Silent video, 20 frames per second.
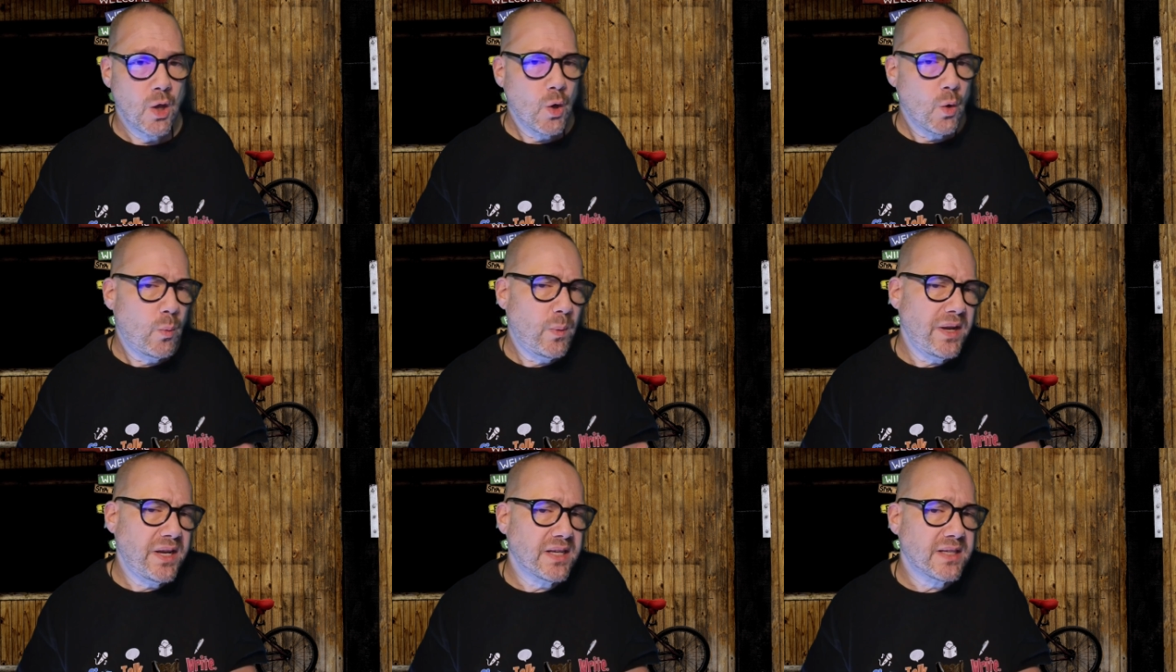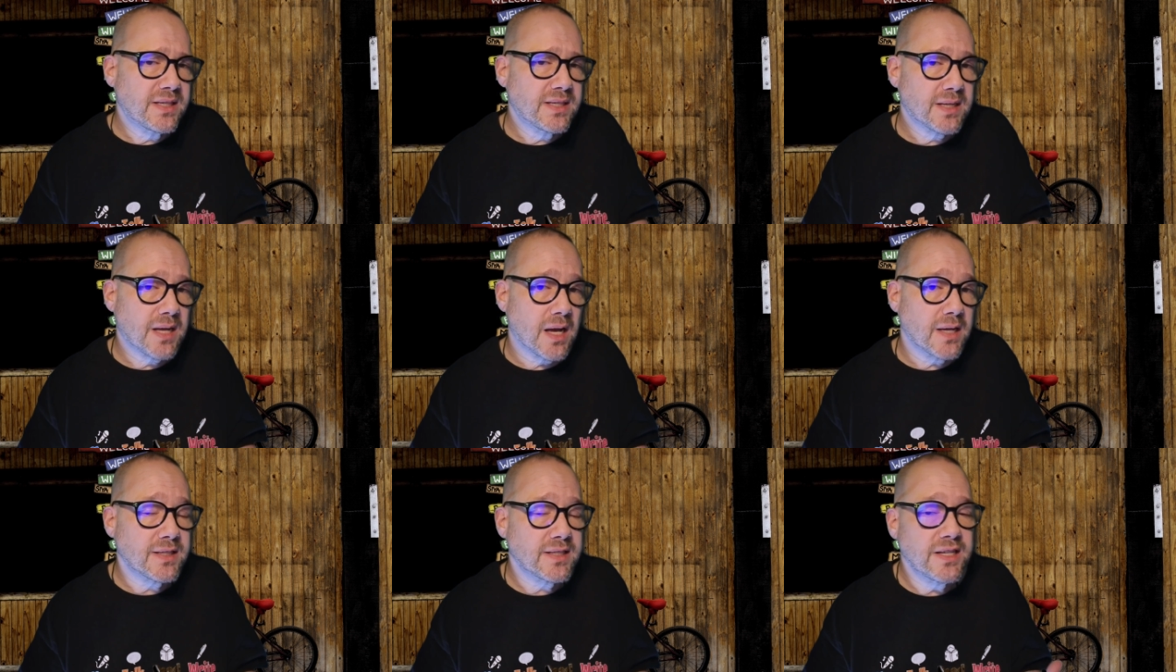We
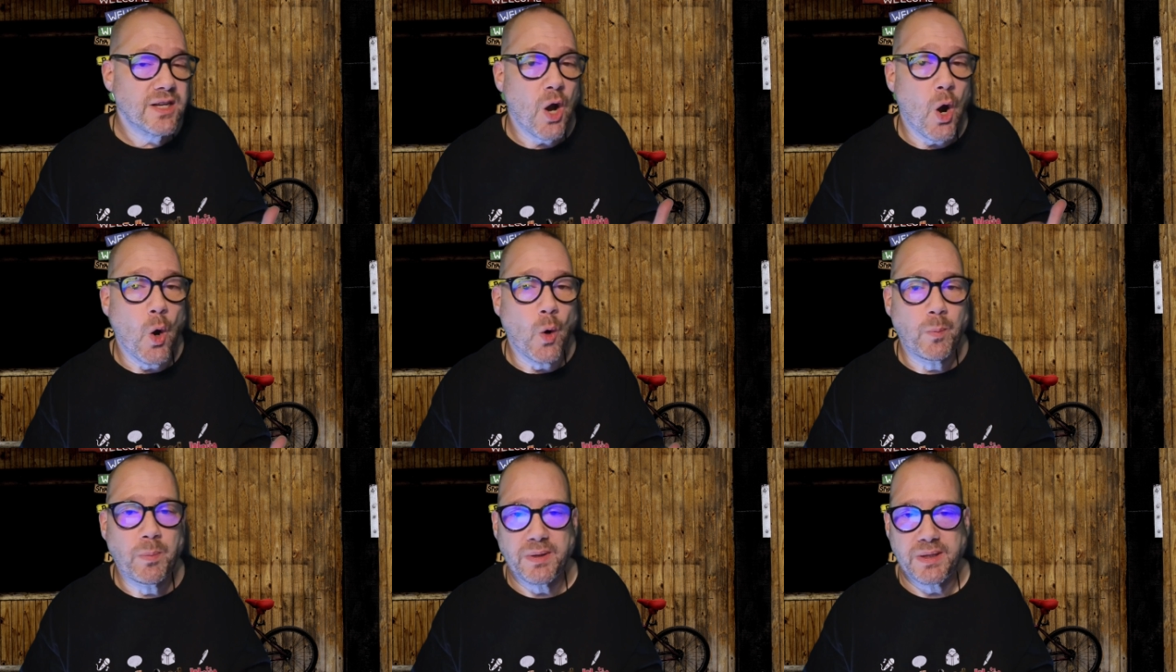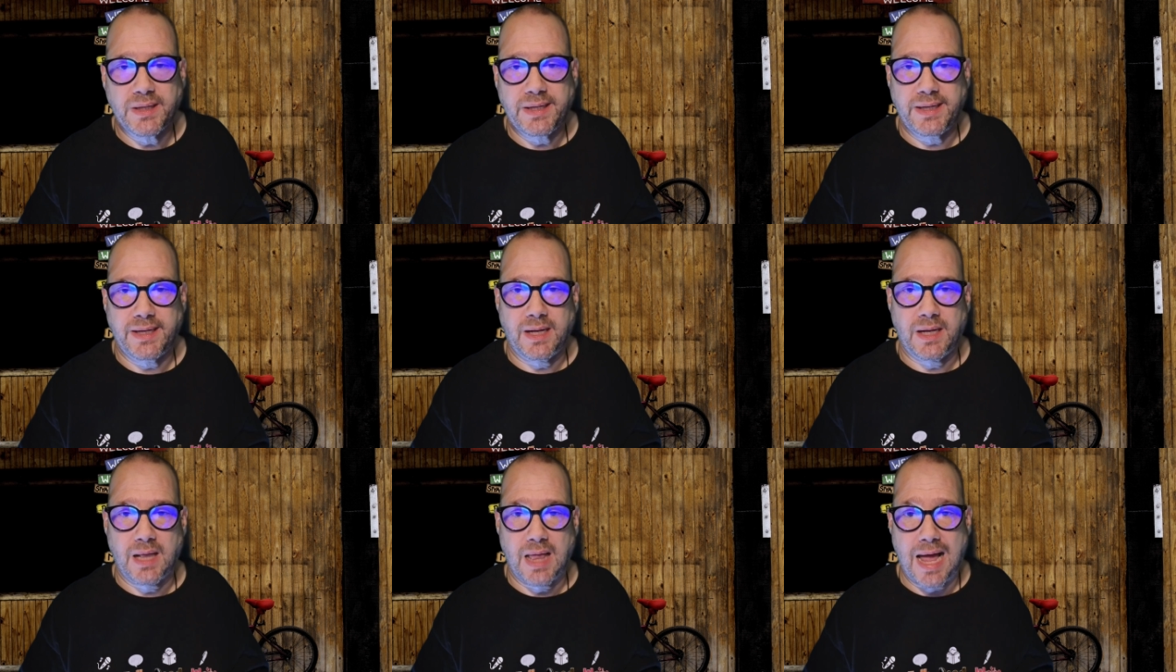discussed it openly
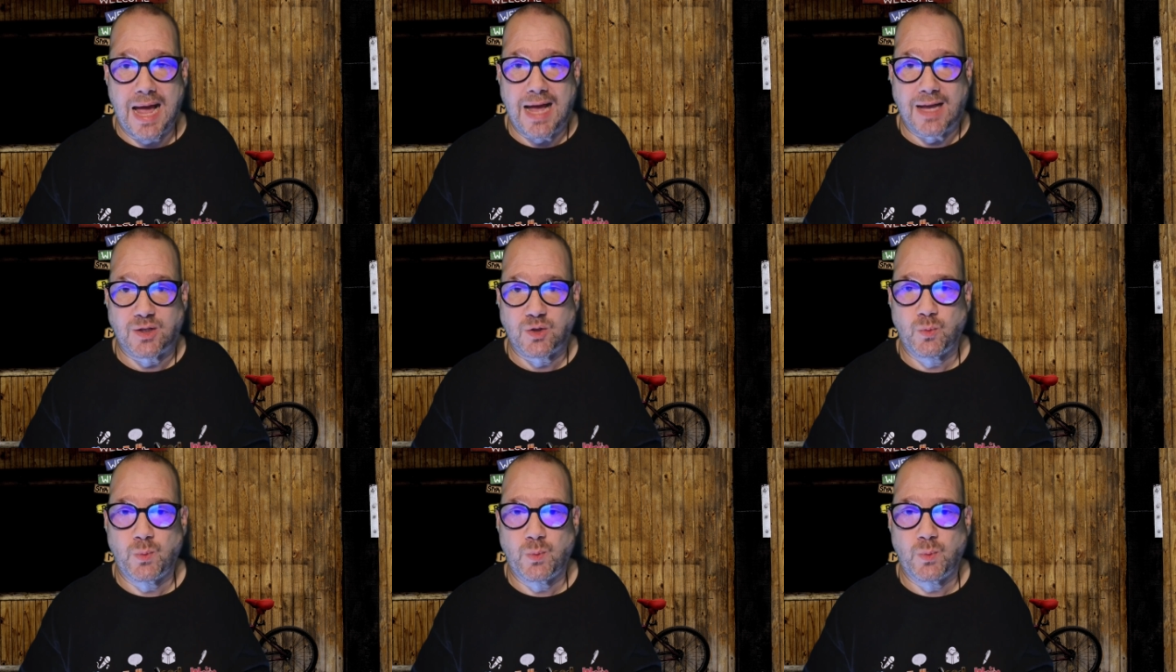in class,